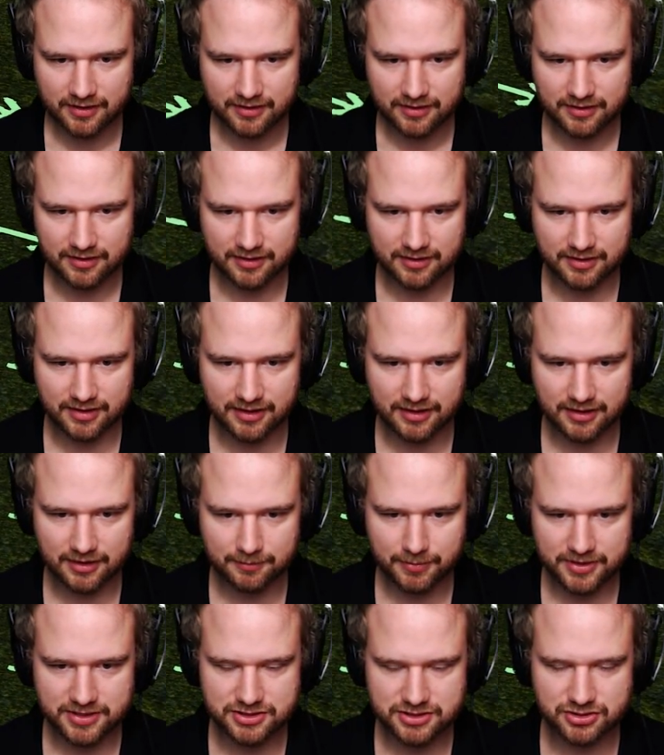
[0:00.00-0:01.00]
the Lilla
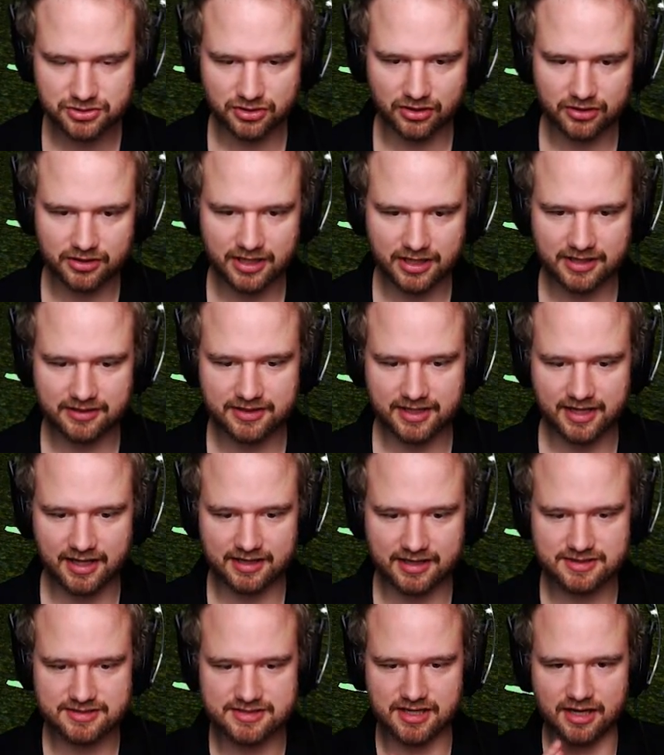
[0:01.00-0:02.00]
Patrol and the
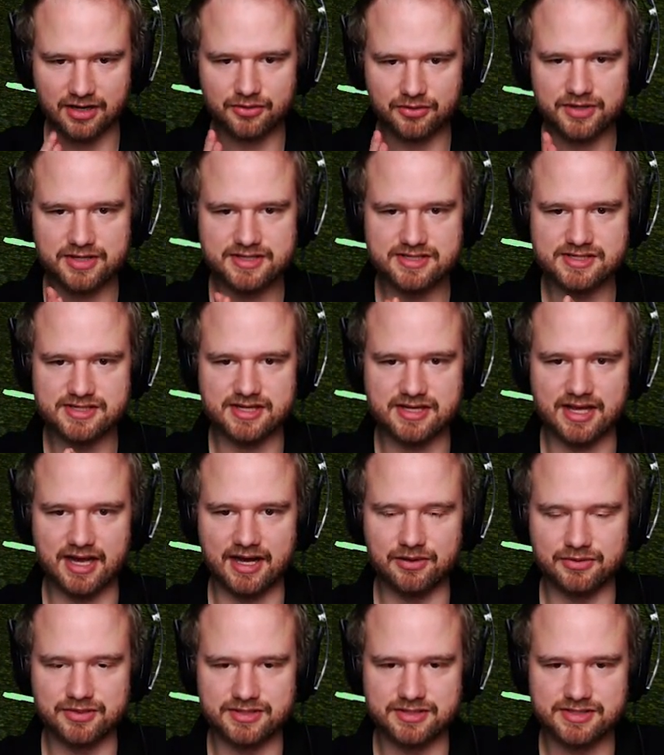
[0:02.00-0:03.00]
Geldarin
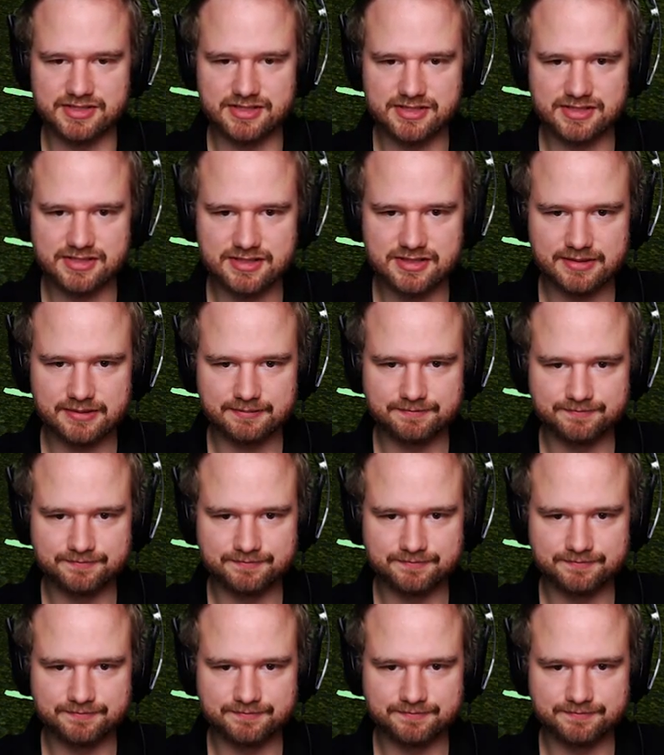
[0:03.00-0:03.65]
Scouts.